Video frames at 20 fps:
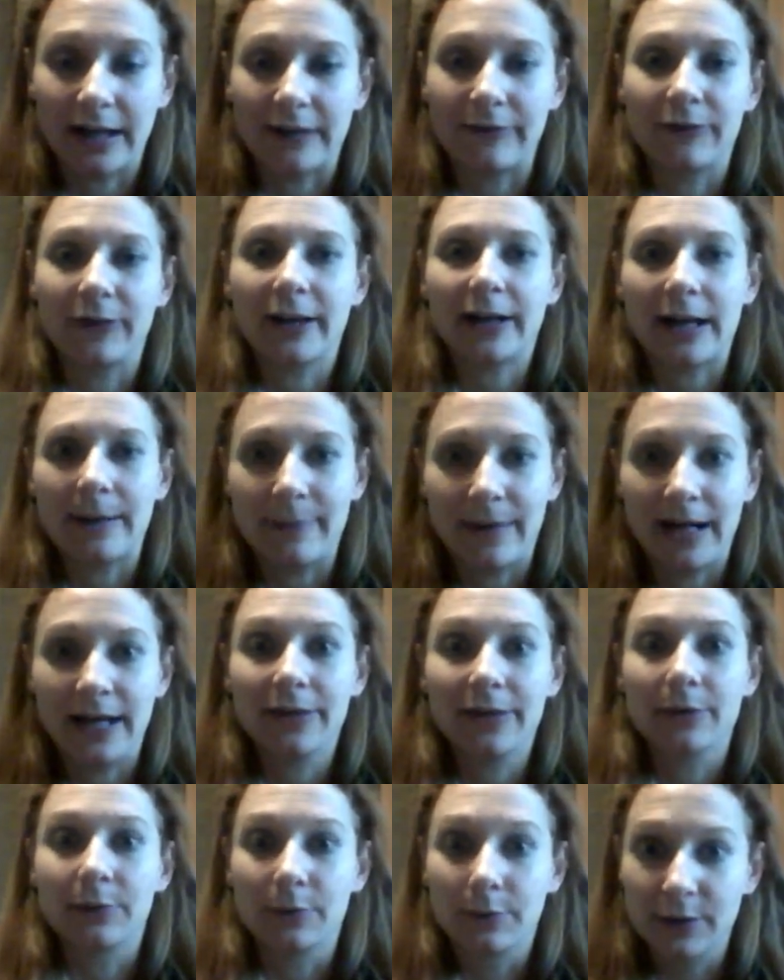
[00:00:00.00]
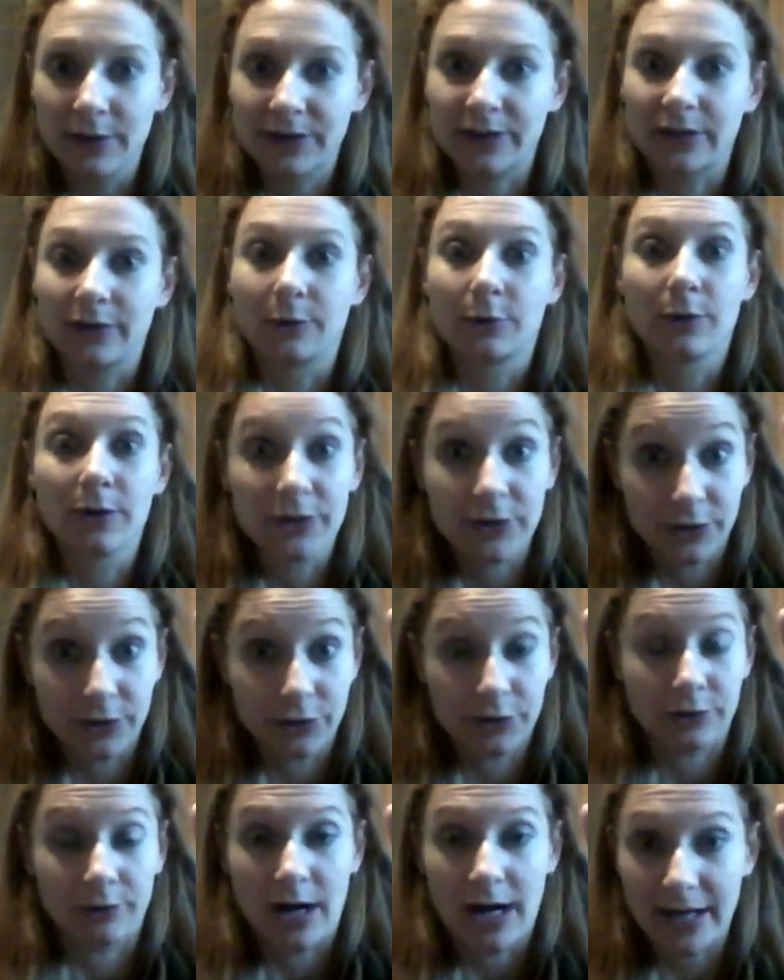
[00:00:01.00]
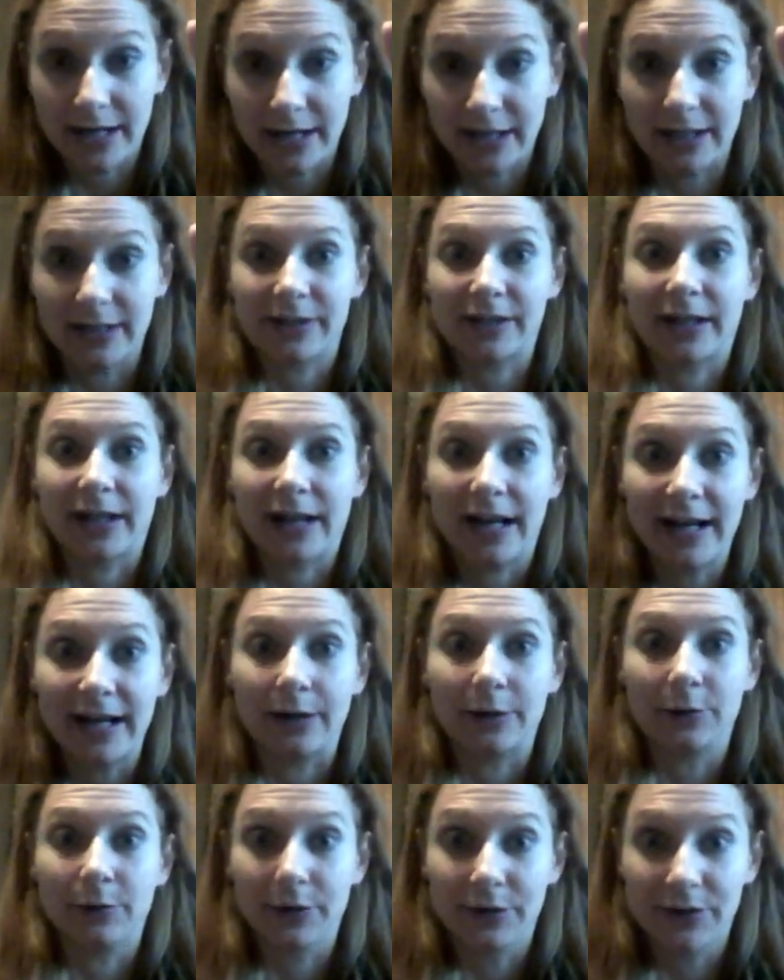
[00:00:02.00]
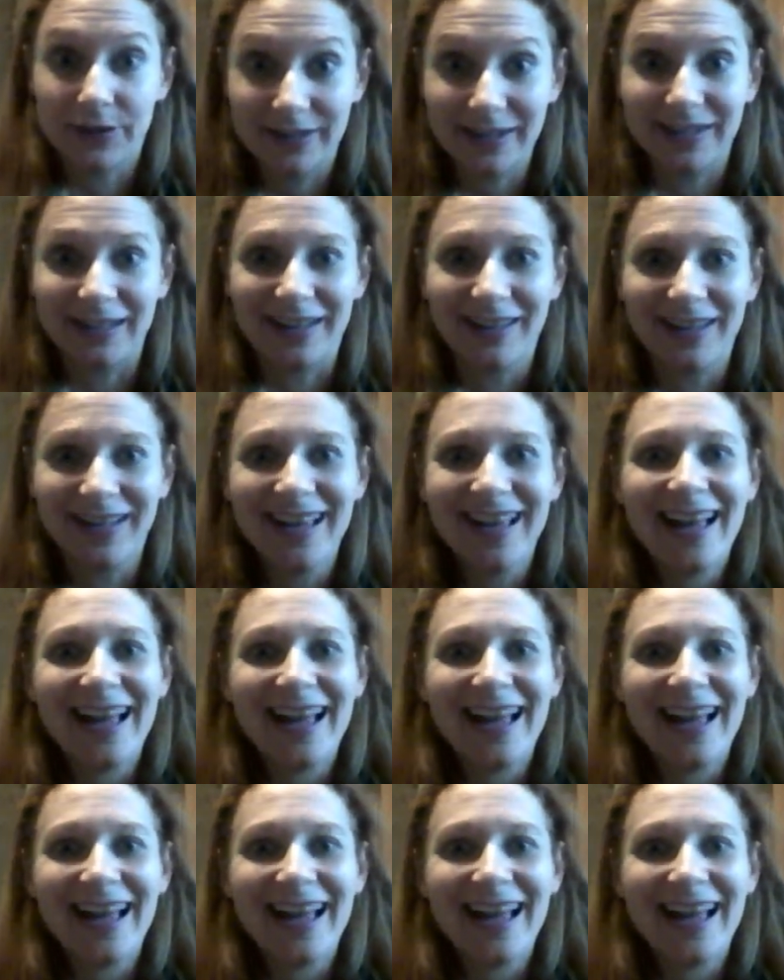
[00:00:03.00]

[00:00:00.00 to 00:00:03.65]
I feel like I'm on the horse and the horse is trotting. It's like, I gotta hold still.